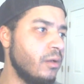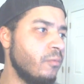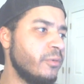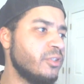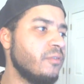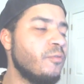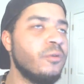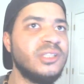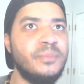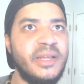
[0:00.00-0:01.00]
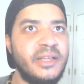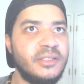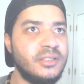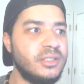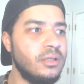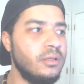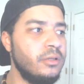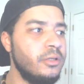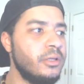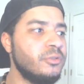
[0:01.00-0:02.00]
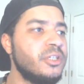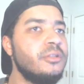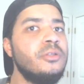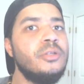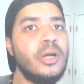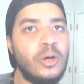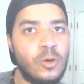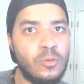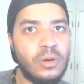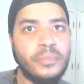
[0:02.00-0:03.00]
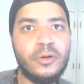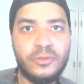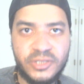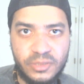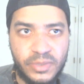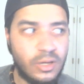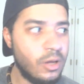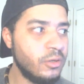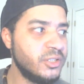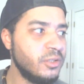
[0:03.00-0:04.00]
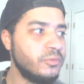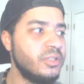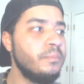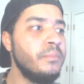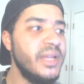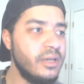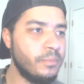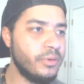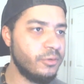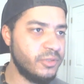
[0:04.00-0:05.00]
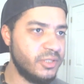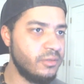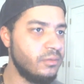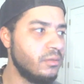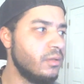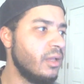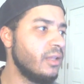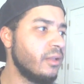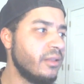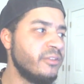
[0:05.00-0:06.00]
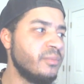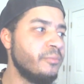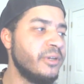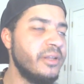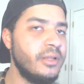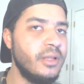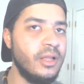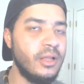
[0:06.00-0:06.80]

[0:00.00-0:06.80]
which of course means, you know, to know a person, but also to meet a person. I thought that was a pretty